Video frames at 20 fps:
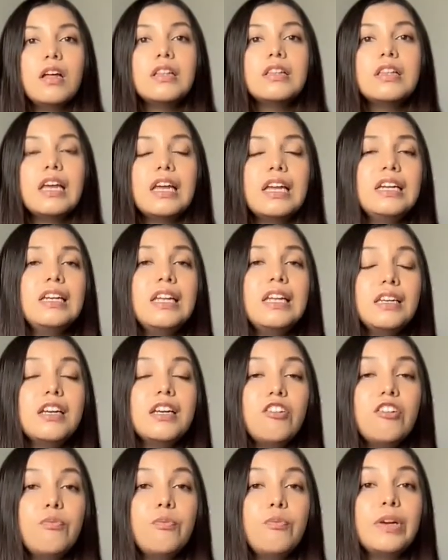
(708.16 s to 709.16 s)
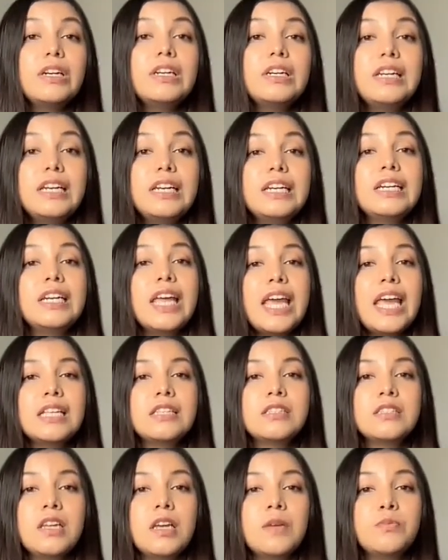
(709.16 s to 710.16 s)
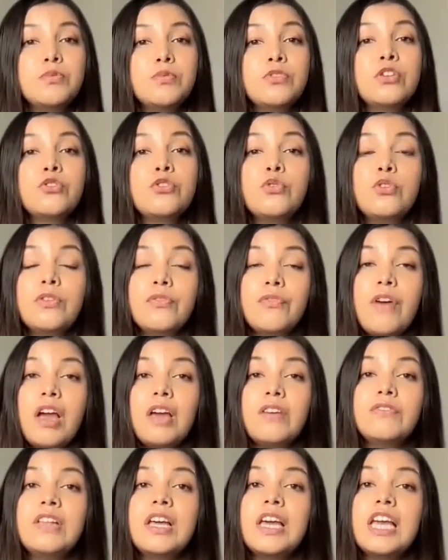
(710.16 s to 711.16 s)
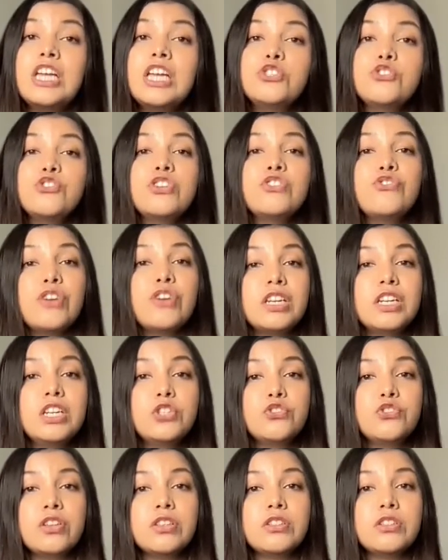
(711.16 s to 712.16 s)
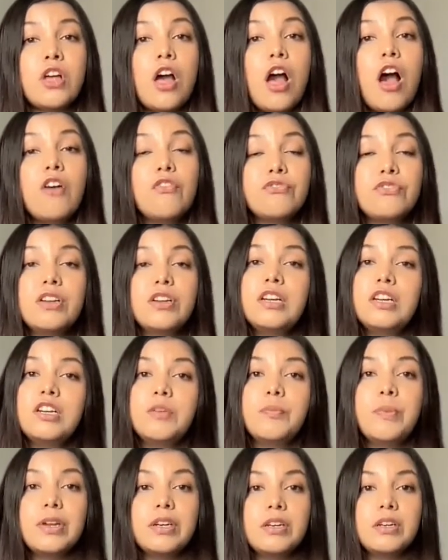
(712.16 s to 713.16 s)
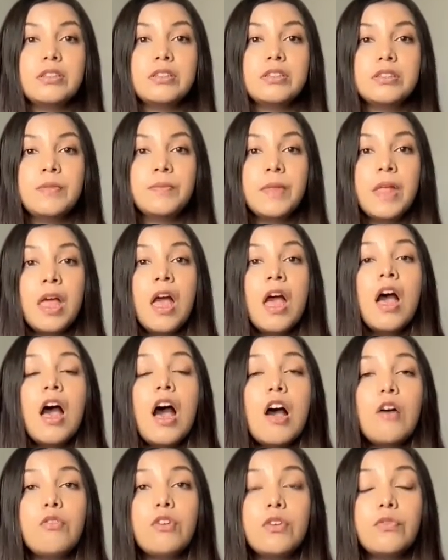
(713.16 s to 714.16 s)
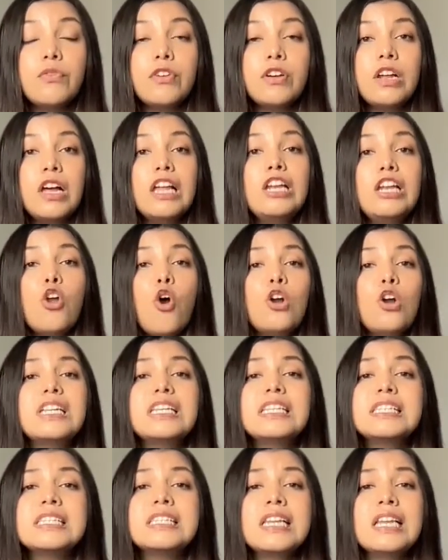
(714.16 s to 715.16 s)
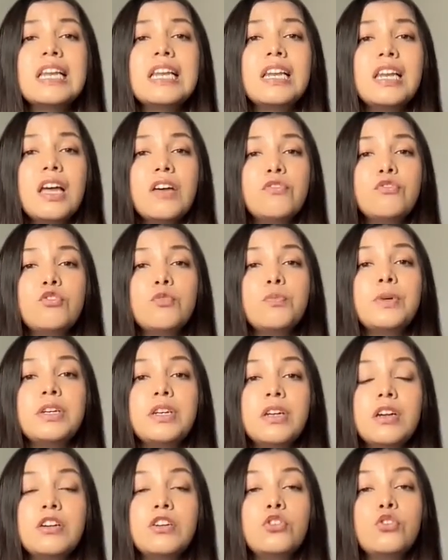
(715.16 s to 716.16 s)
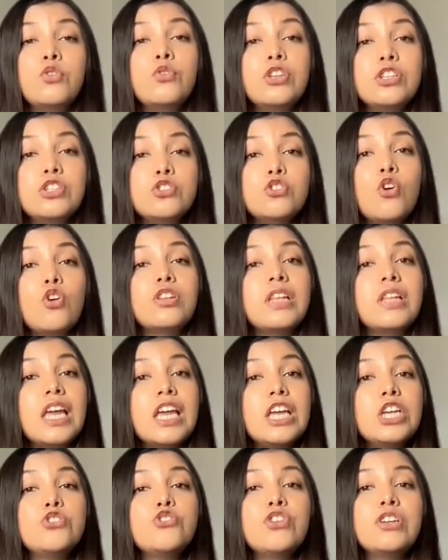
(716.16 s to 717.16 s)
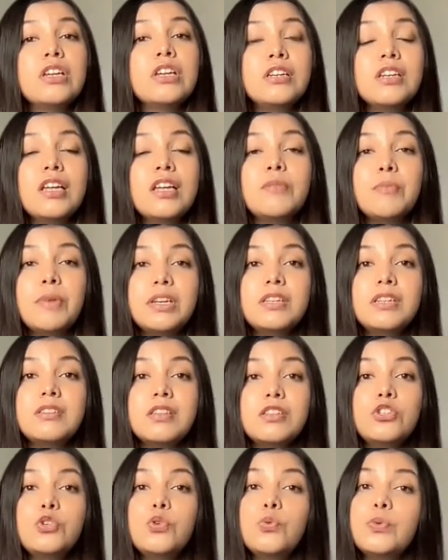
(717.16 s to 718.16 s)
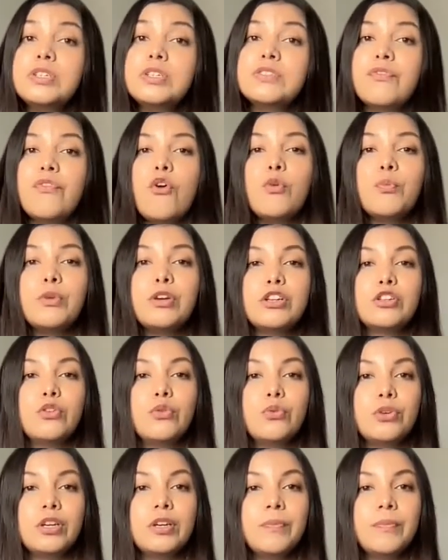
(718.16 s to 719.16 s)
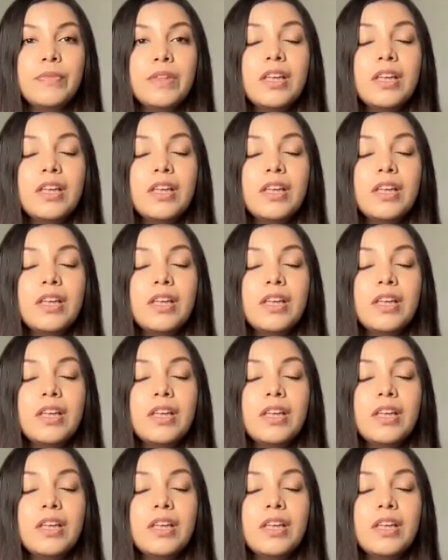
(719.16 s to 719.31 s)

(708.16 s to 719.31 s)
The Indian government did take steps to revive the ancient traditions after independence. However, a lot is still left to be done to restore the ancient Indian medicine to its former glory.